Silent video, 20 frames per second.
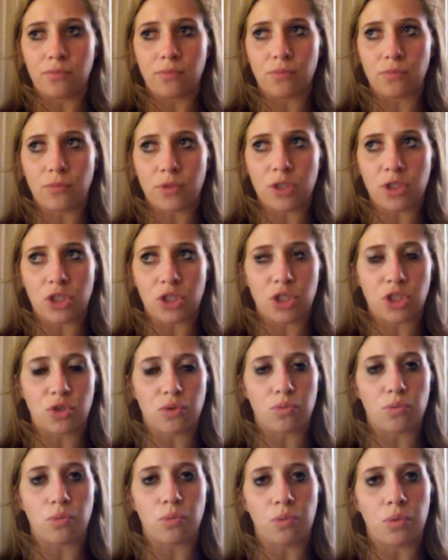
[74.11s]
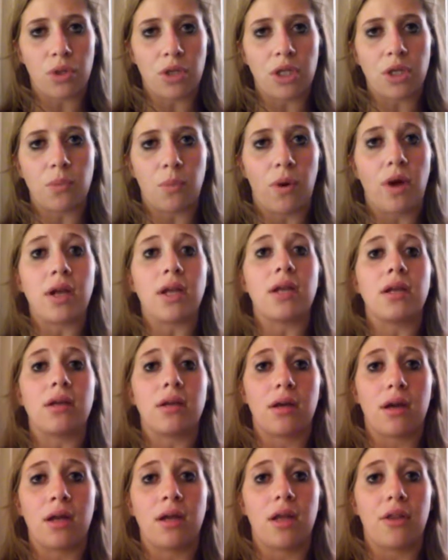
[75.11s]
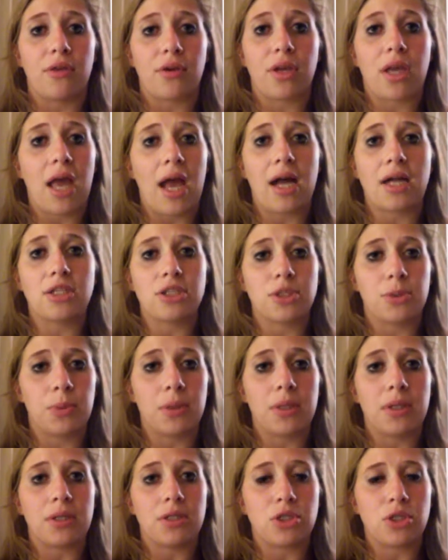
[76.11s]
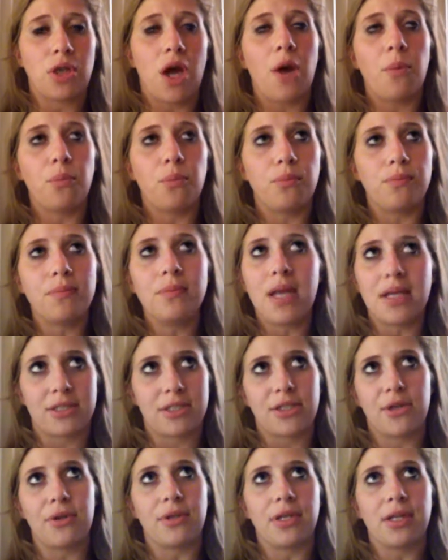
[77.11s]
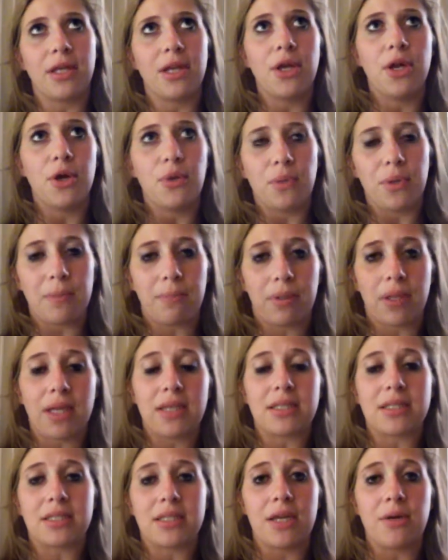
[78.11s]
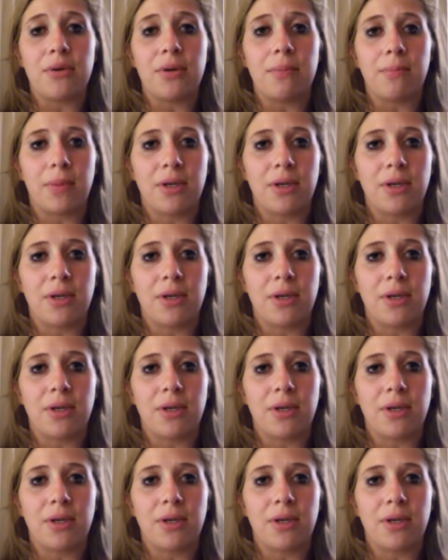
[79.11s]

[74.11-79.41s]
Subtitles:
is just really wanting another cat to not necessarily replace Darren,